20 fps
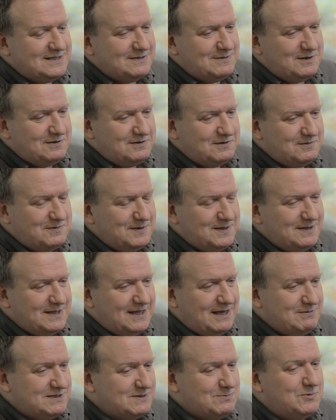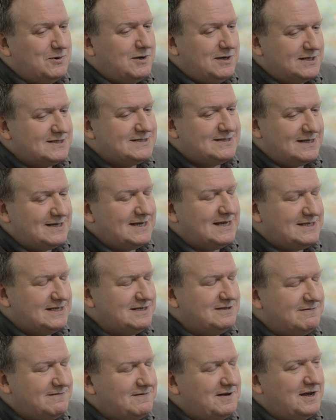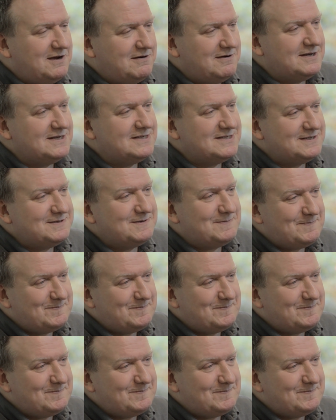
That was worse than getting the virus.